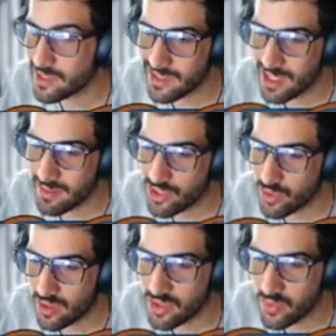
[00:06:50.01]
It's going to be short
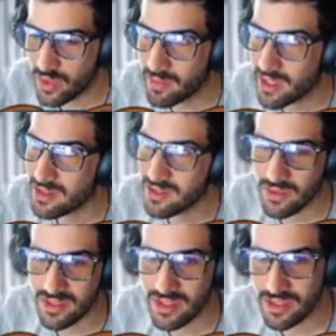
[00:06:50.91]
and sweet because there was
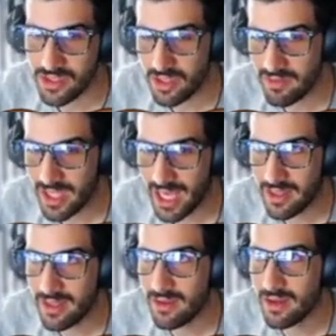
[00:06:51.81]
the addition of the ad
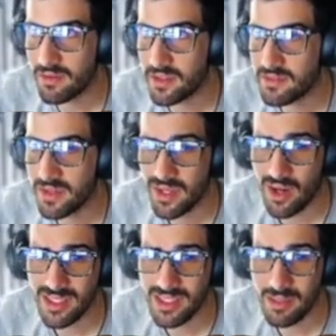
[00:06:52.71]
for this video. And
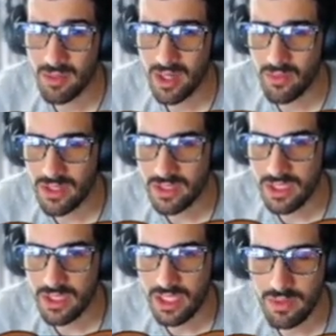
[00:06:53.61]
honestly, the Market Watch
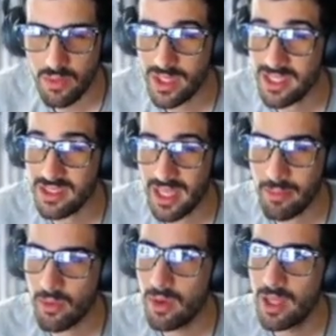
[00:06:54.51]
section has been really stable.